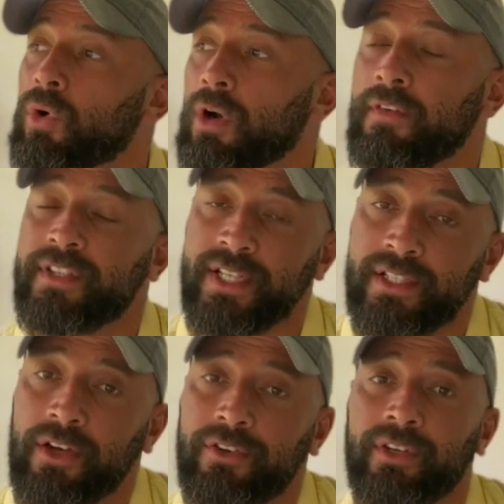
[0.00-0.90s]
of
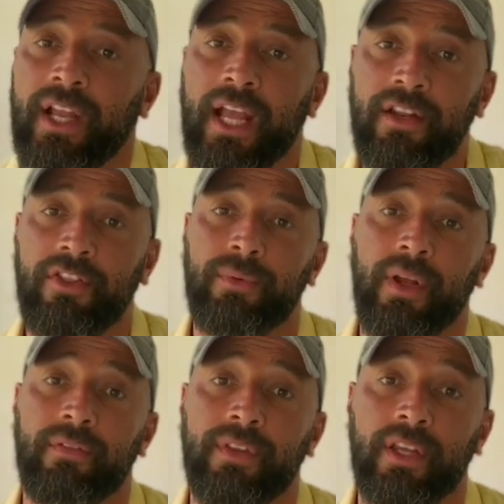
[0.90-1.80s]
683
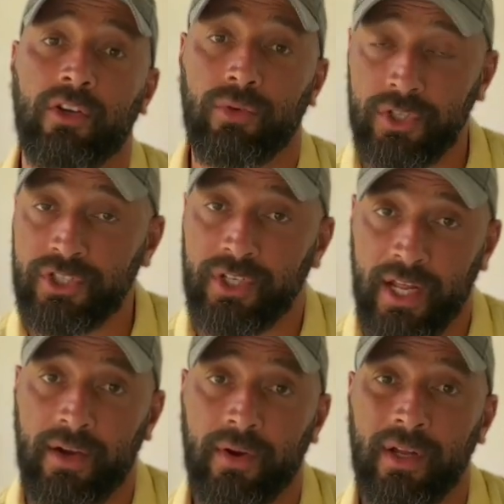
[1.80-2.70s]
of the Christian
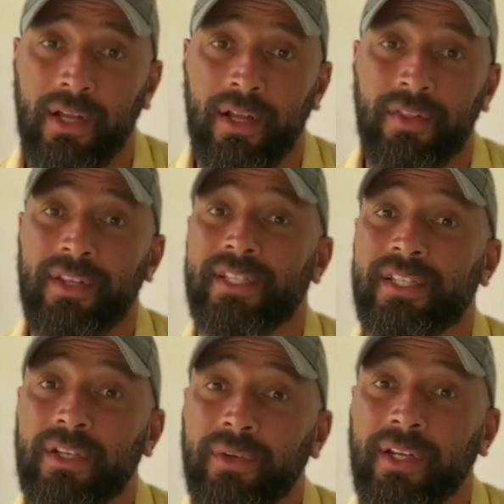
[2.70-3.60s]
era, the
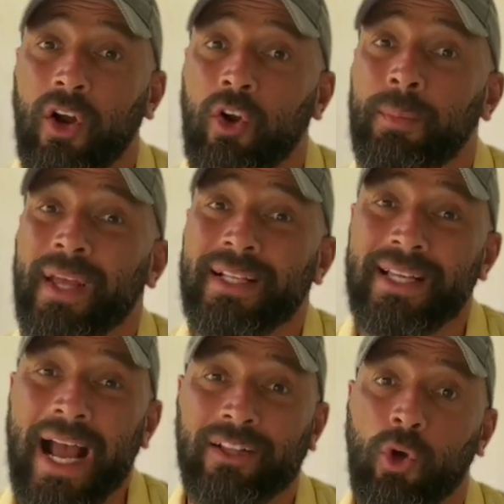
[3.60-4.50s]
Syrian army
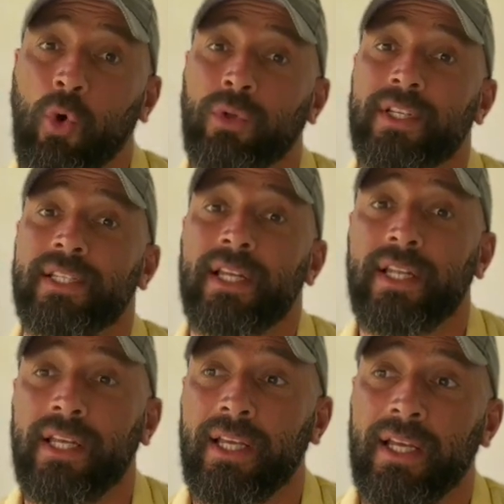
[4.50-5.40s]
attacked the holy
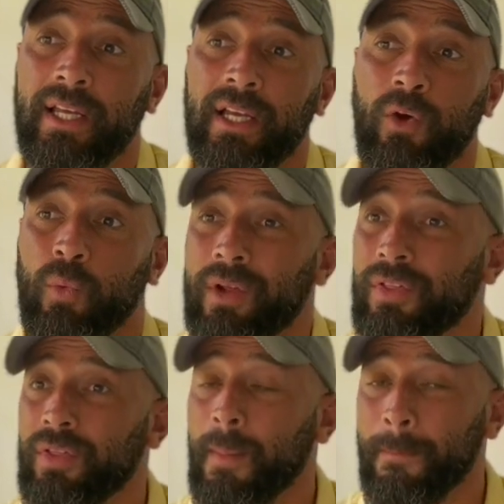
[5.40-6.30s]
city with
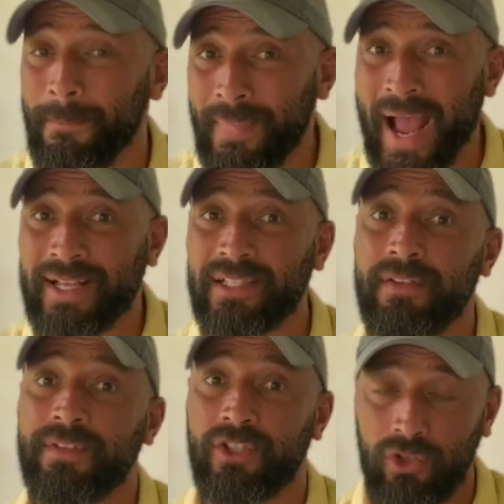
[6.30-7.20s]

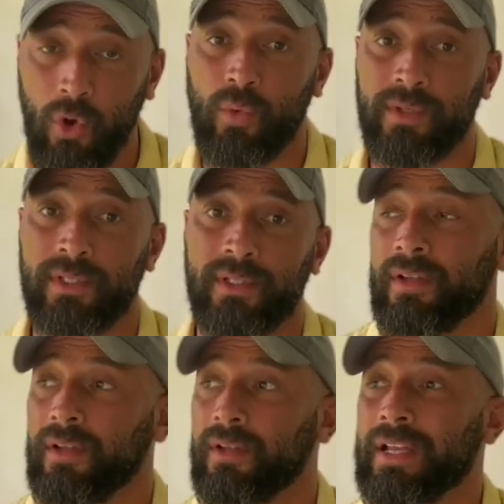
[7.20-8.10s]
massive stones.
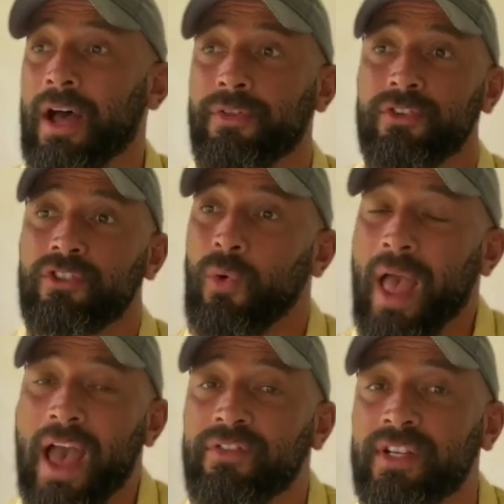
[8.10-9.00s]
Now, there's no
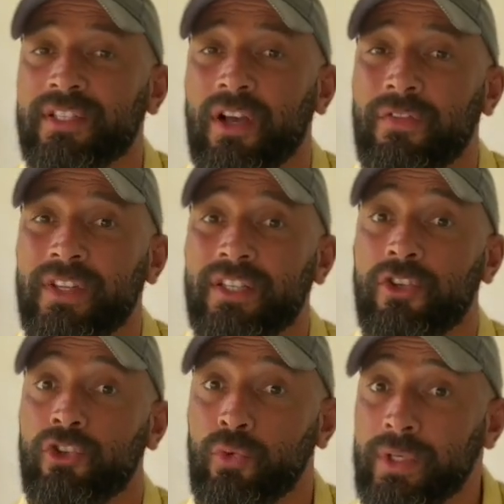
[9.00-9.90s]
evidence of these
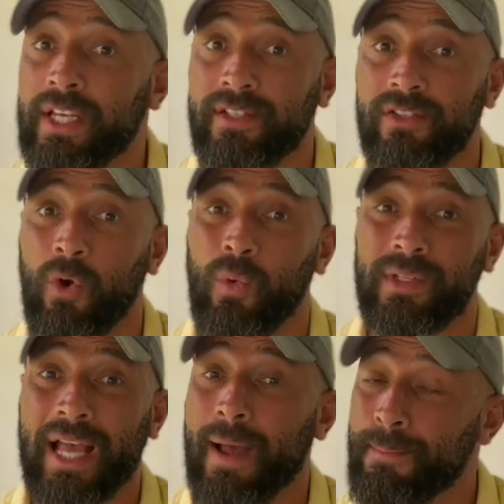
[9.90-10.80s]
unique
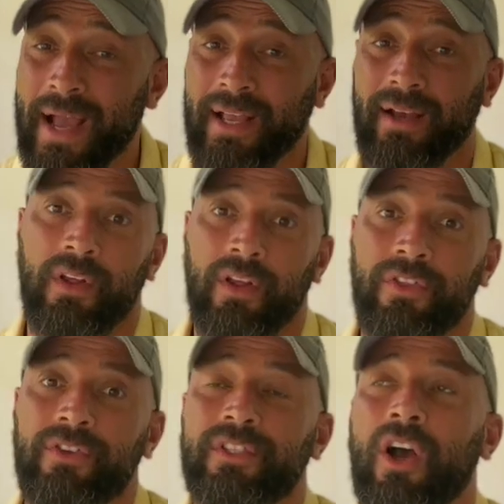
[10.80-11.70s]
stones at Mecca.
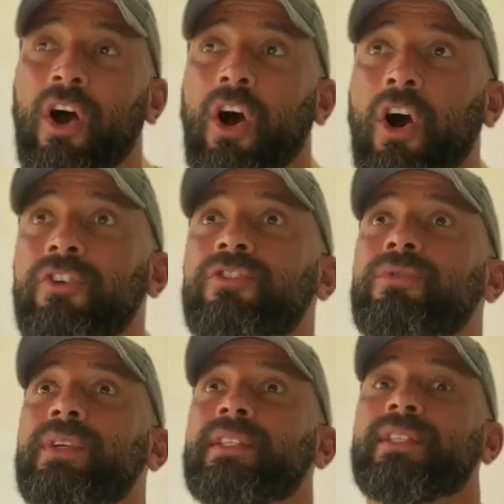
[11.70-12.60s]
There's
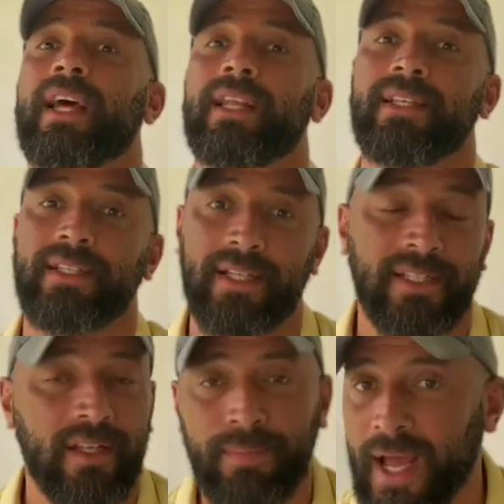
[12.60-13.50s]
hundreds that
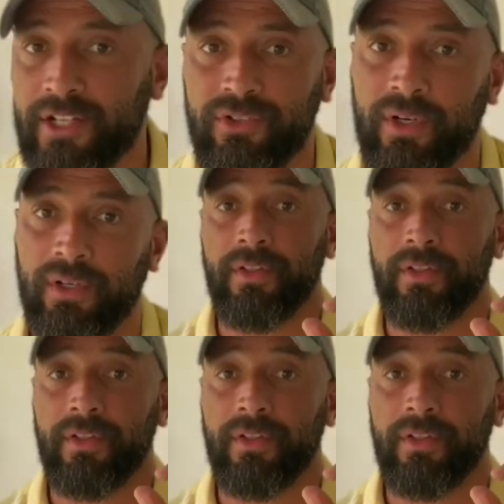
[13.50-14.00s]
exist in Petra.